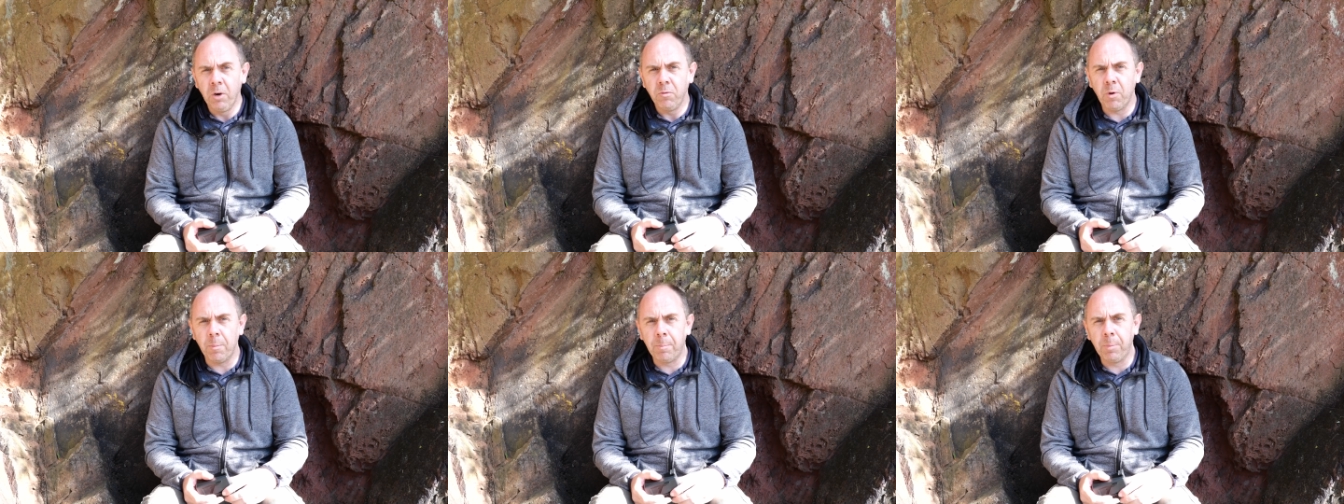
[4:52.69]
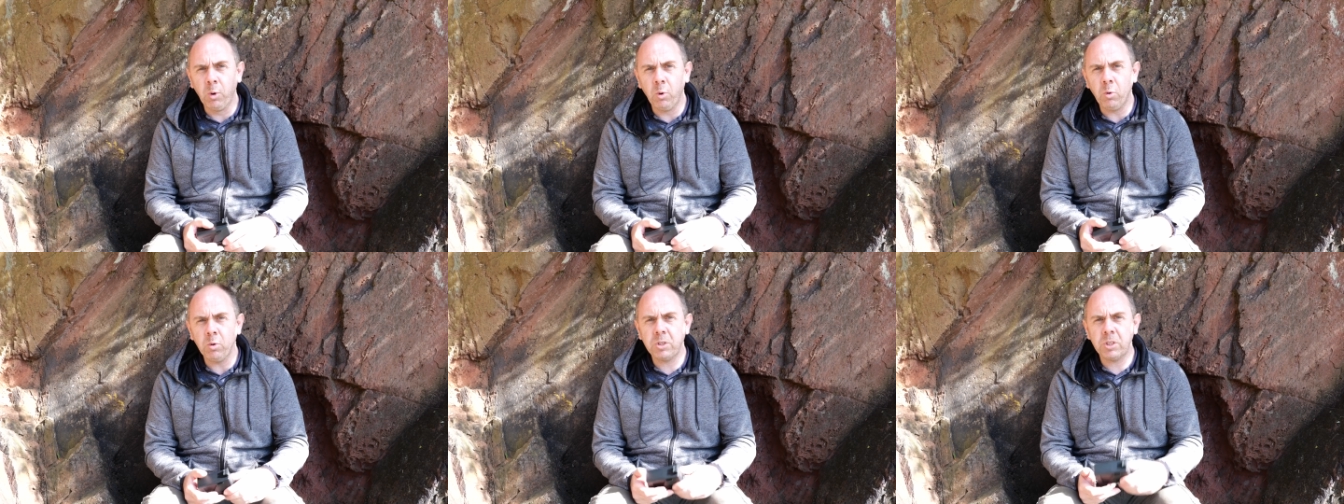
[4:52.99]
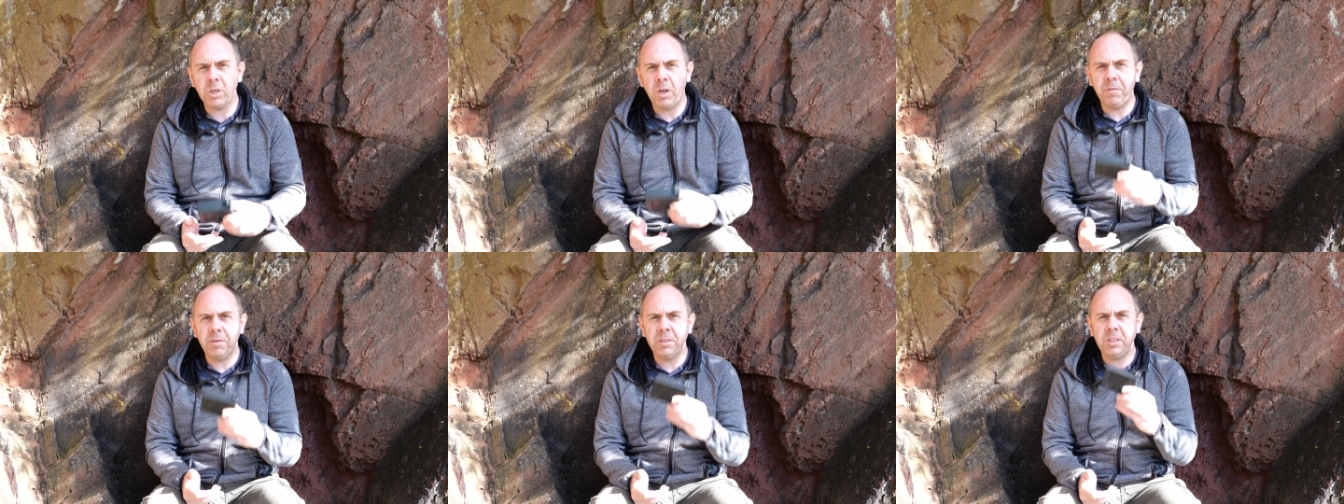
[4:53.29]
Reports
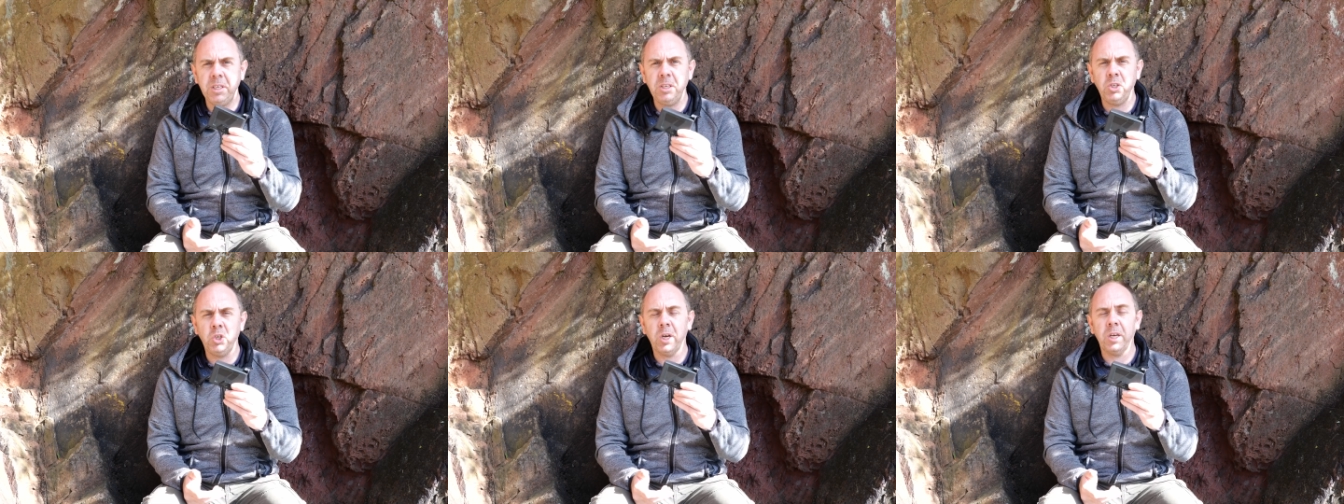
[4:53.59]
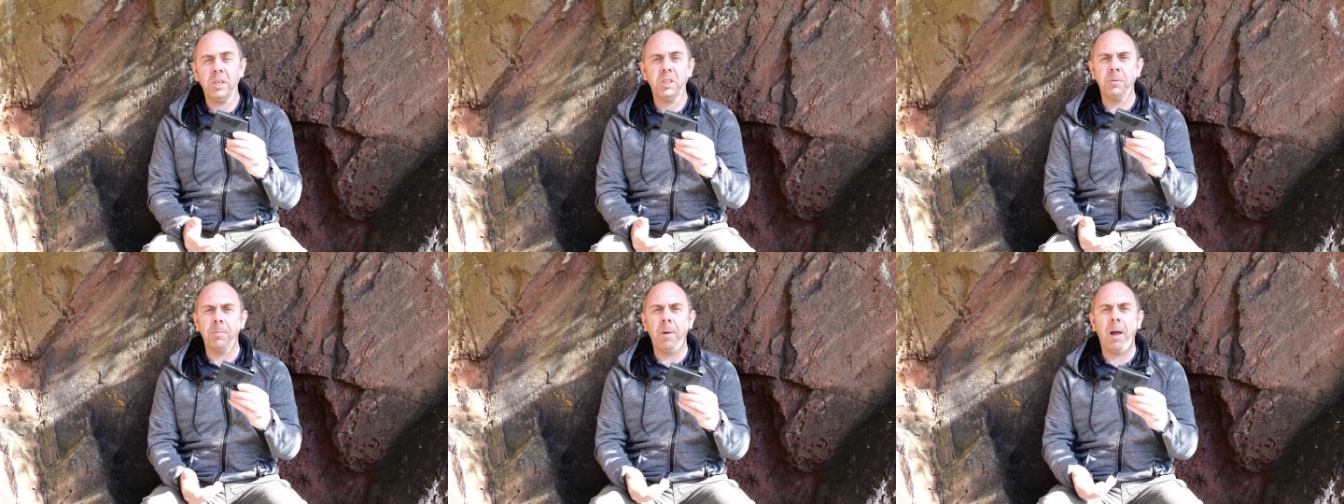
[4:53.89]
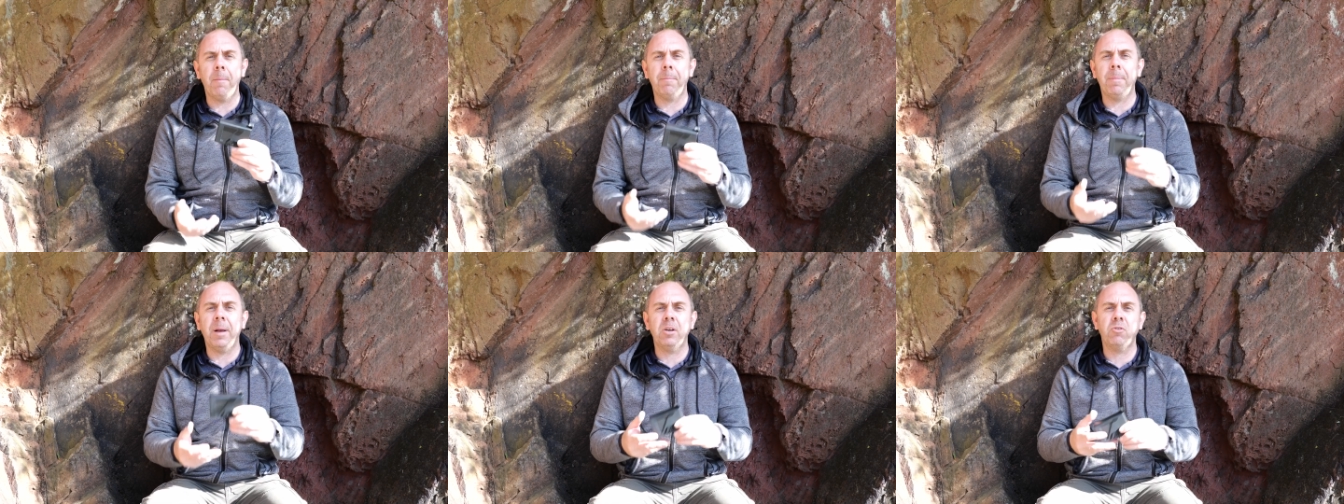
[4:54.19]
of a DJI
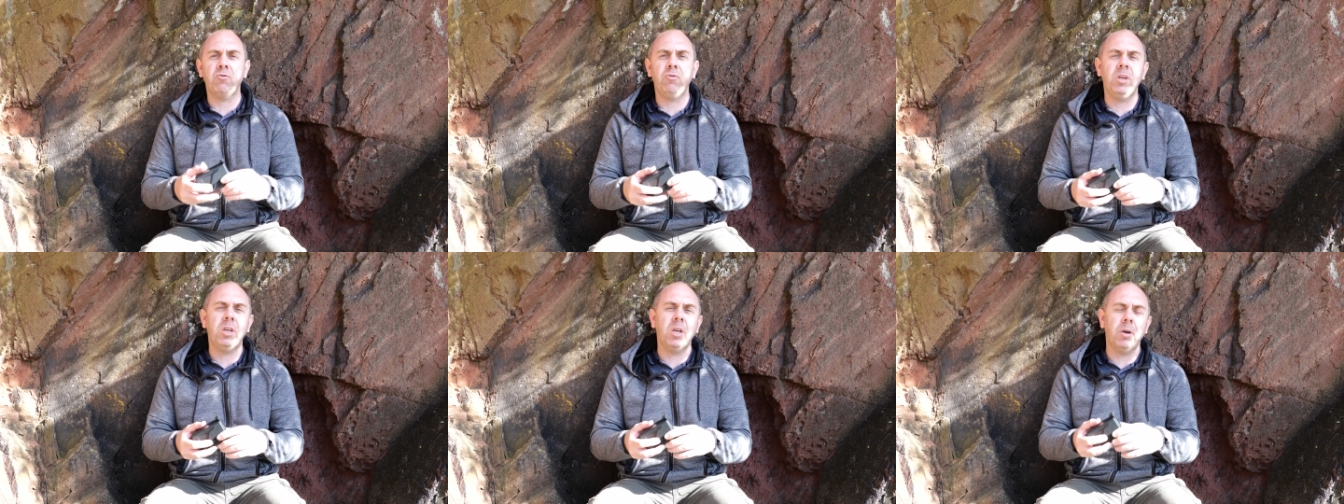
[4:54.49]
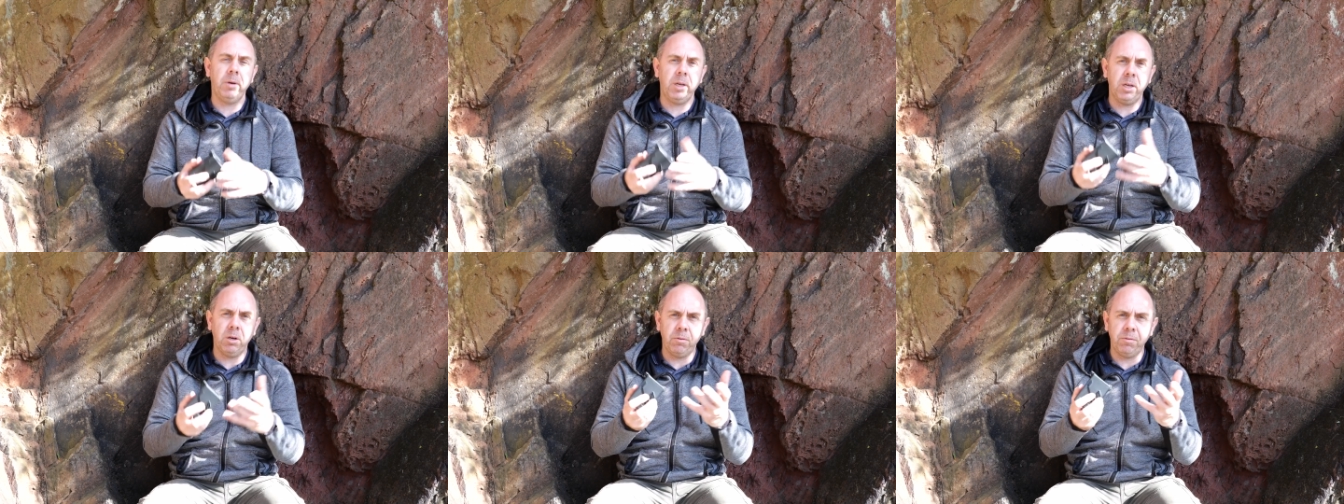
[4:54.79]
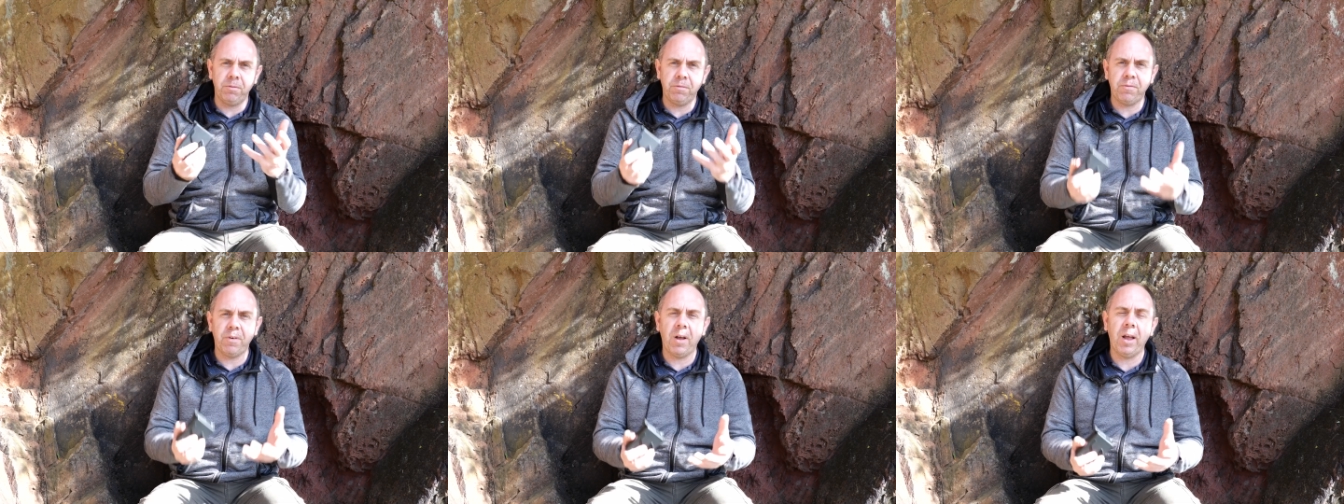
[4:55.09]
smart battery going
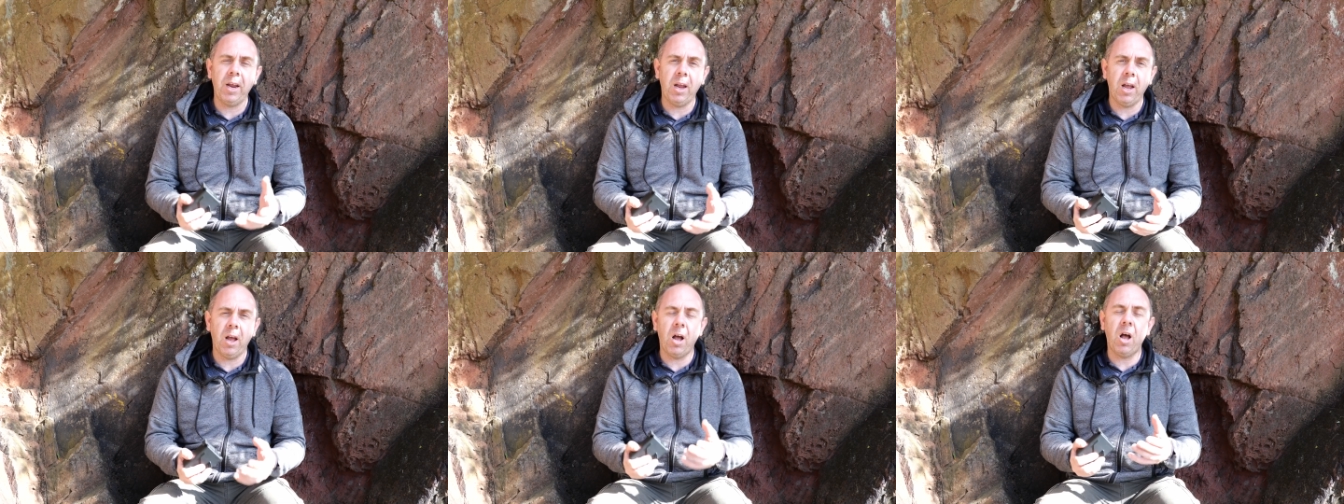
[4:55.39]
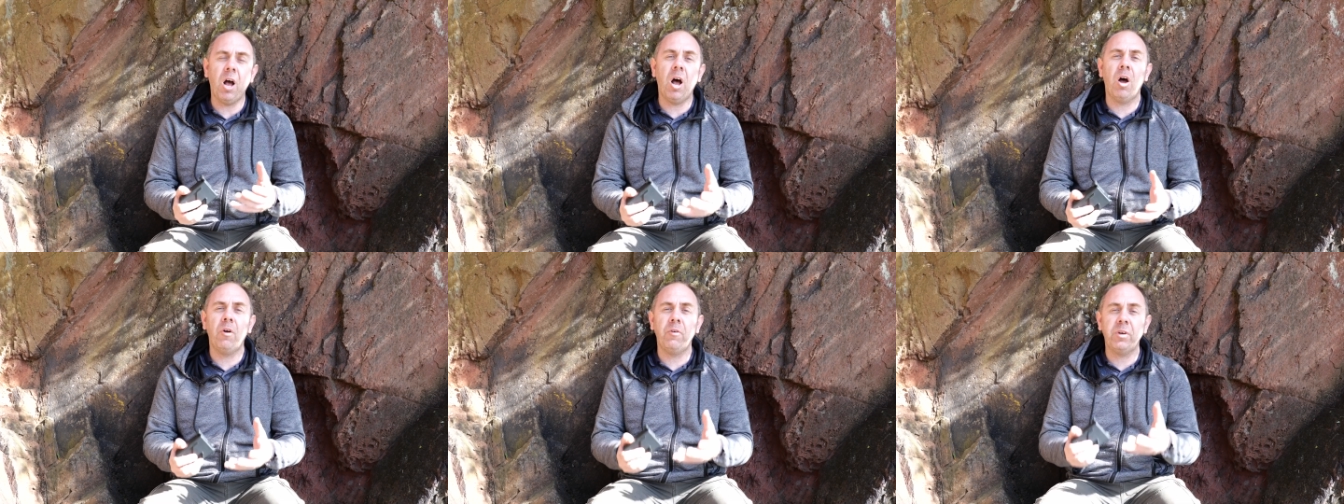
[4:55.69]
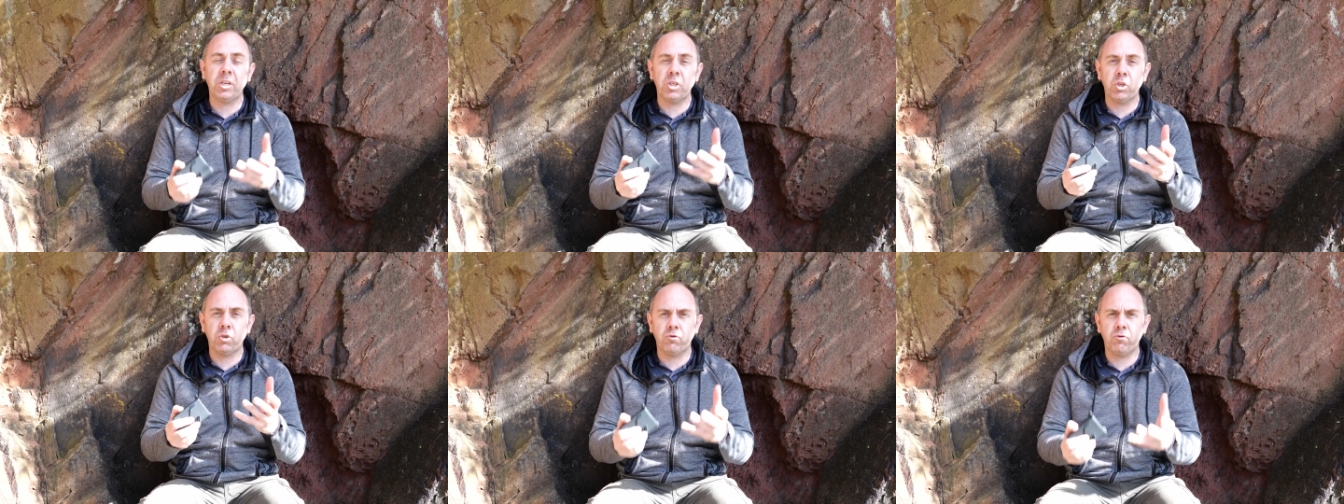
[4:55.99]
on fire are
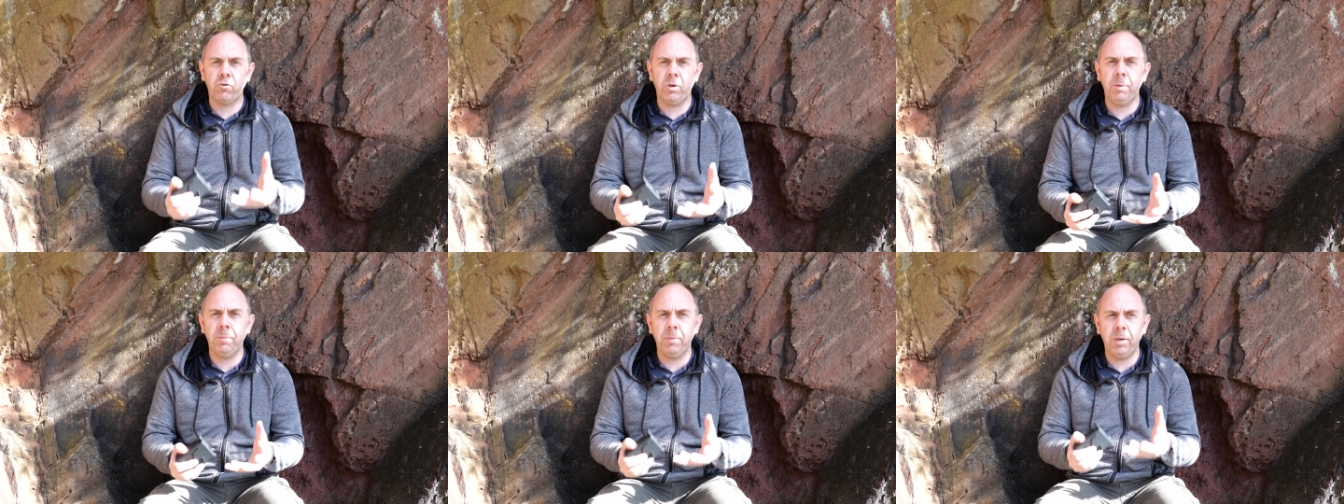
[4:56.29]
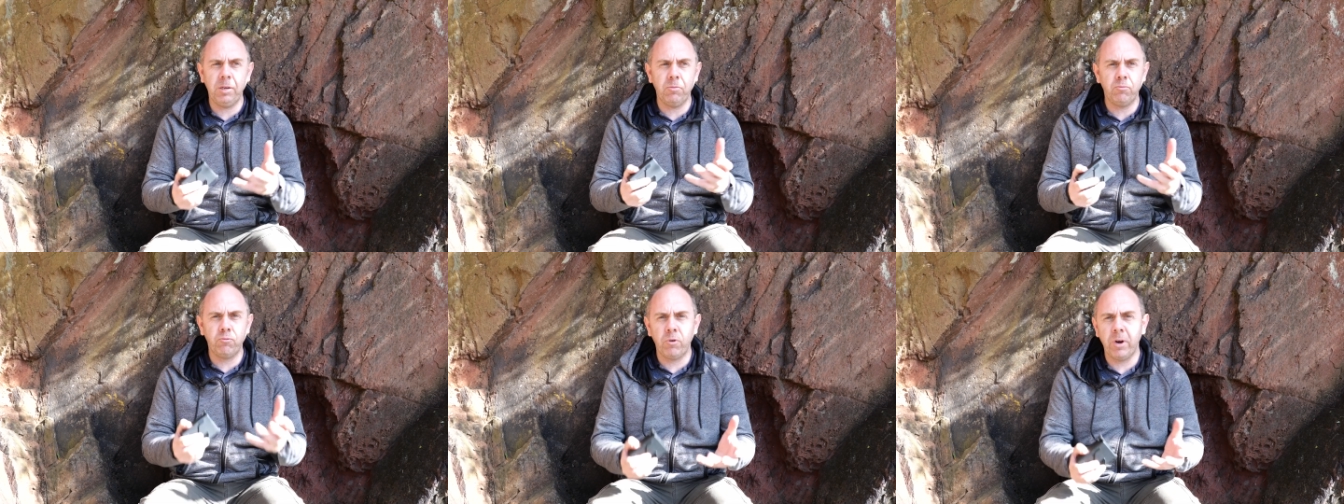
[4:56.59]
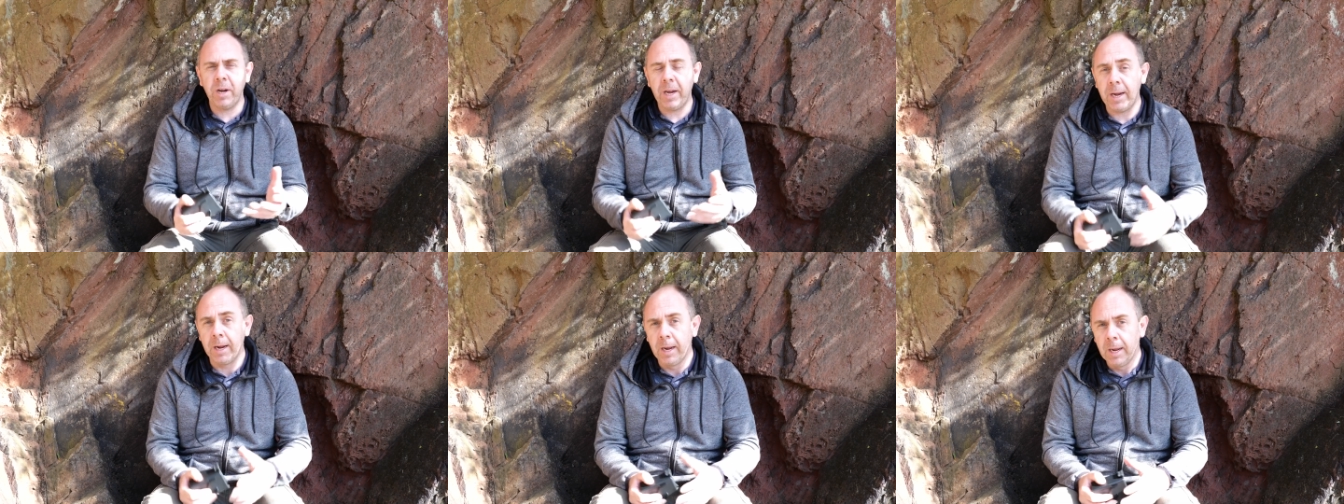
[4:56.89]
extremely
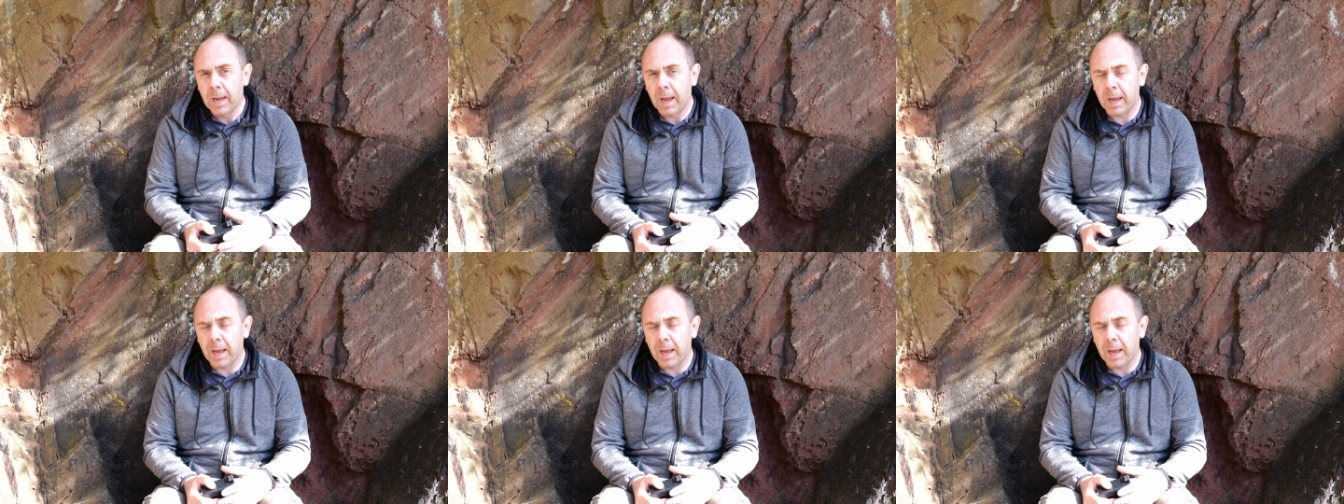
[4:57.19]
rare